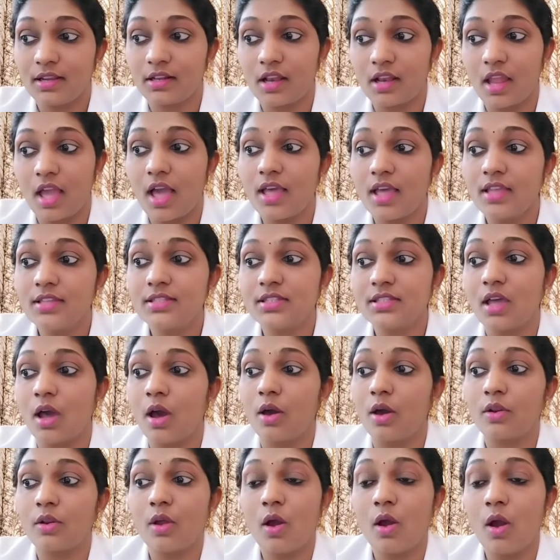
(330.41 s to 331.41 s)
class
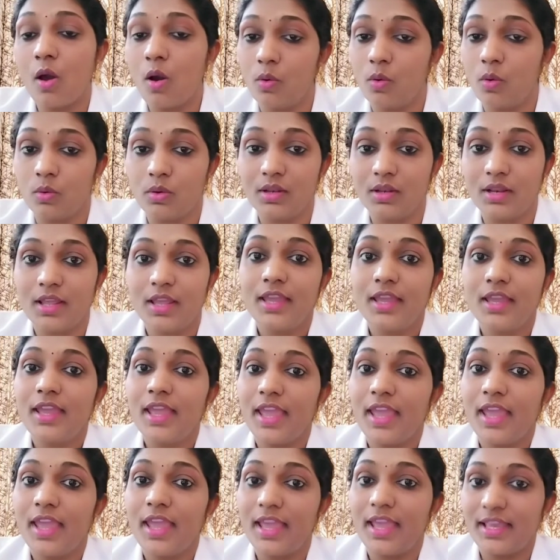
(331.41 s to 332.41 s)
or whole.
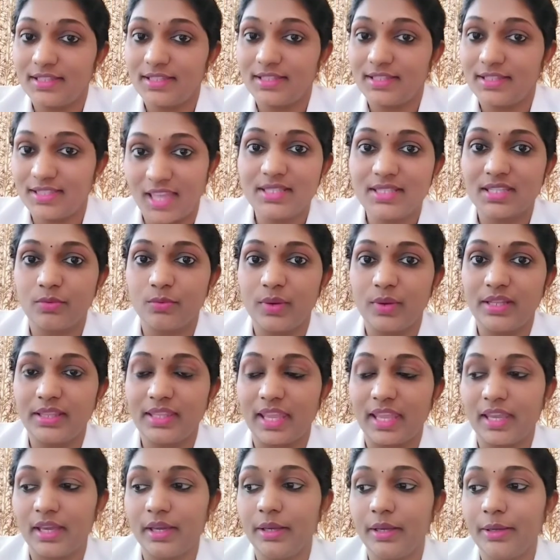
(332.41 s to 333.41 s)
Example is given
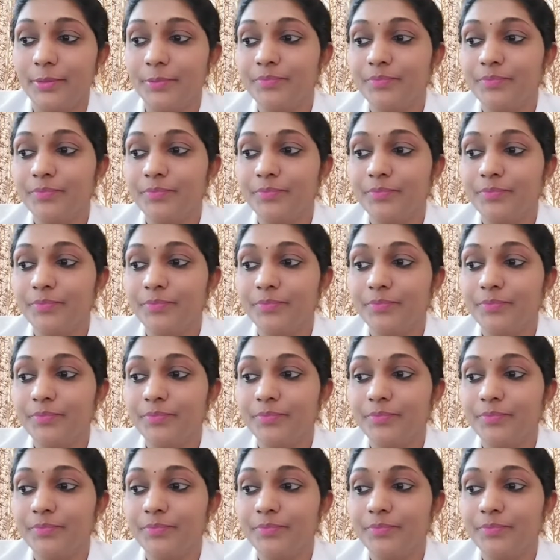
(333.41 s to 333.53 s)
there.